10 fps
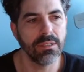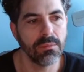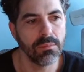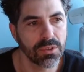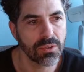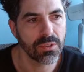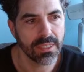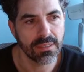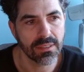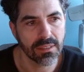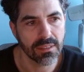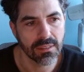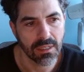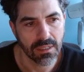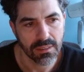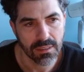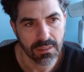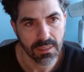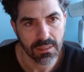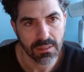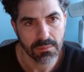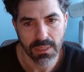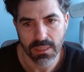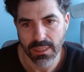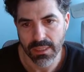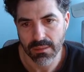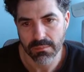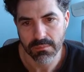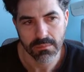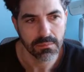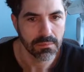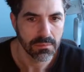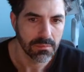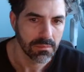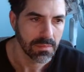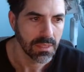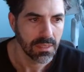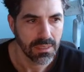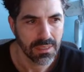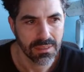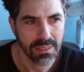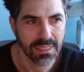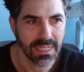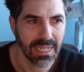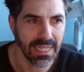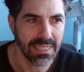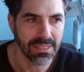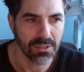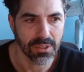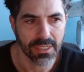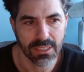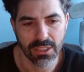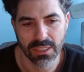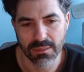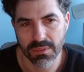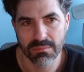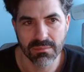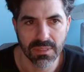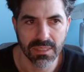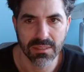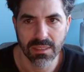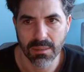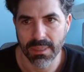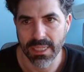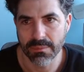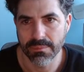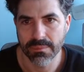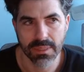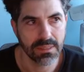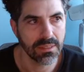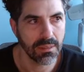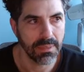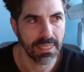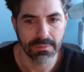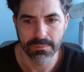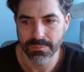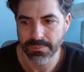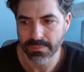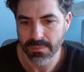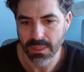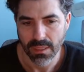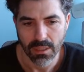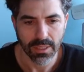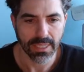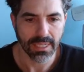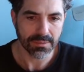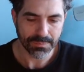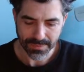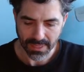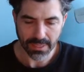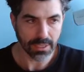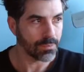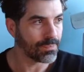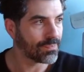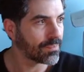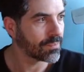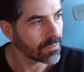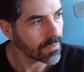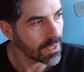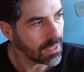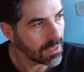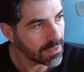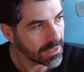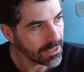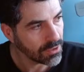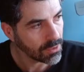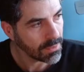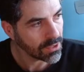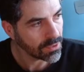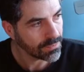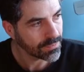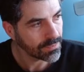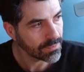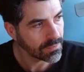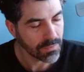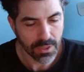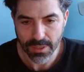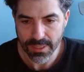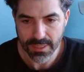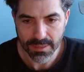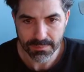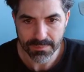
most corgis are this color, but like it's like kind of corgi shaped. Like, it's not bad. It's not bad. Okay, guys, I gotta go. Thank you so much. What a great time.